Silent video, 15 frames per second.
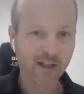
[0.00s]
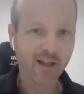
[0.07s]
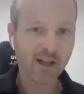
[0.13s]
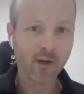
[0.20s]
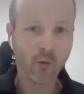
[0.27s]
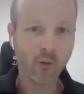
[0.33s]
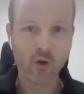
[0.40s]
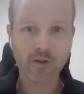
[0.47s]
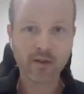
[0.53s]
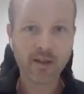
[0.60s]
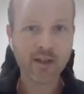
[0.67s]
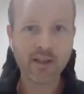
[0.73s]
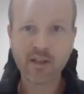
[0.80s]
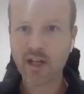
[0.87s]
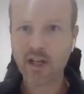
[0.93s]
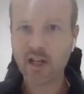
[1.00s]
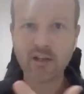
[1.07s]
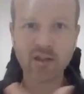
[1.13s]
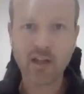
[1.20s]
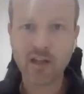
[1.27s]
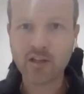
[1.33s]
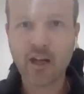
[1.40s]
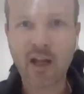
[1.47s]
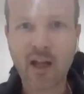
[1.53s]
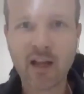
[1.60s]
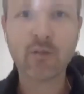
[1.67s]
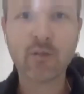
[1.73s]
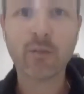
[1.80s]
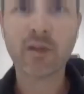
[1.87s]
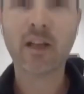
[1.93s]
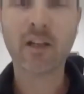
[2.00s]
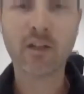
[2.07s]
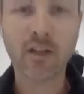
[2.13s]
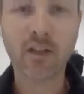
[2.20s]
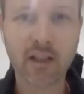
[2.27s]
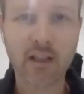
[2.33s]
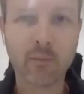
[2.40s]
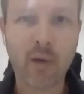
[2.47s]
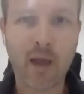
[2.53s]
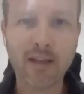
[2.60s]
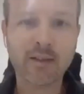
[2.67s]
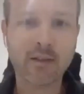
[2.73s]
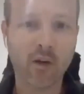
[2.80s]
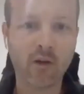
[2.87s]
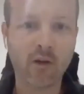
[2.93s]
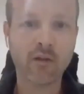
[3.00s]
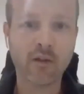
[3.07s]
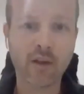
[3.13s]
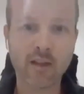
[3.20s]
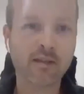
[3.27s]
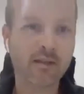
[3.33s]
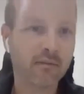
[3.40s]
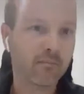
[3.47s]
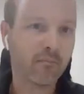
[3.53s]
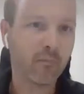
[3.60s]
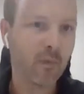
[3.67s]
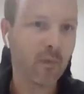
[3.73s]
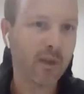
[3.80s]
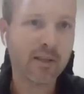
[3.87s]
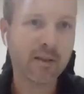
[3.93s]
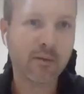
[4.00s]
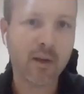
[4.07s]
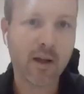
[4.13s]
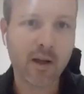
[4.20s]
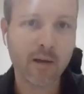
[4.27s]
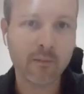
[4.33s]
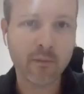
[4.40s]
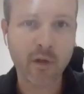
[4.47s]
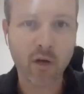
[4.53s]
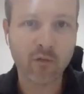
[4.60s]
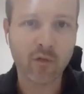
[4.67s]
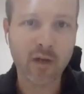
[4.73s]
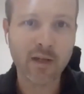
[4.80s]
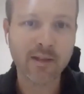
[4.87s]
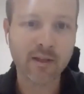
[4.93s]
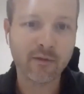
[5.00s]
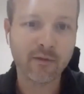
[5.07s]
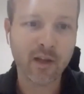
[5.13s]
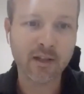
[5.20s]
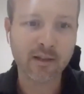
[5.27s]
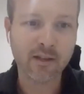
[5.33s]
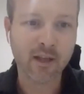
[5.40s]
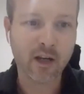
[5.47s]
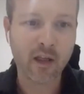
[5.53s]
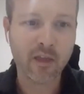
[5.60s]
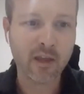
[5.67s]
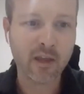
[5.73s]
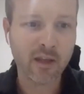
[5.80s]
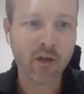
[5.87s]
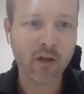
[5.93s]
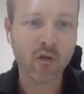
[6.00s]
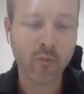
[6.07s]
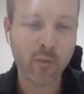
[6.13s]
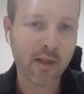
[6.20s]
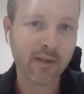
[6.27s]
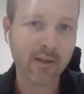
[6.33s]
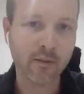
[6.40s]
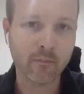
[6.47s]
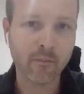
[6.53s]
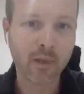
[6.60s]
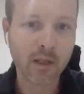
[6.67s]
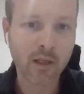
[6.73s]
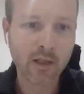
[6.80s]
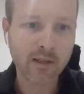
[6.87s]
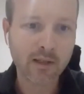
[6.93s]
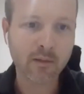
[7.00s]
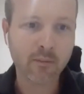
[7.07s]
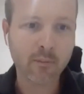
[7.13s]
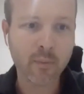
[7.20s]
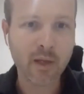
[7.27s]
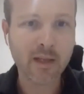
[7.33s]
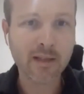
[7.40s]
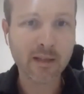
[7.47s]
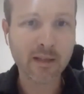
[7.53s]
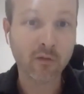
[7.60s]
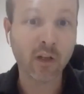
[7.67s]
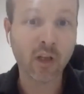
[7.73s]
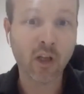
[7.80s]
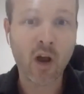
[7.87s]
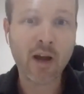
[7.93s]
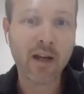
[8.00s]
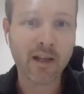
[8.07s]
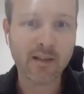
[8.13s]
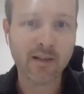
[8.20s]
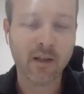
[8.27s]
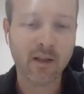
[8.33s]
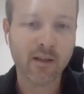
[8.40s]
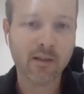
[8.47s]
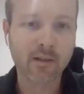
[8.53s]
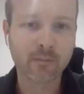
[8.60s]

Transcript: What's going to change in education potentially based on this recent events? Like, I think there could be some big silver linings in this.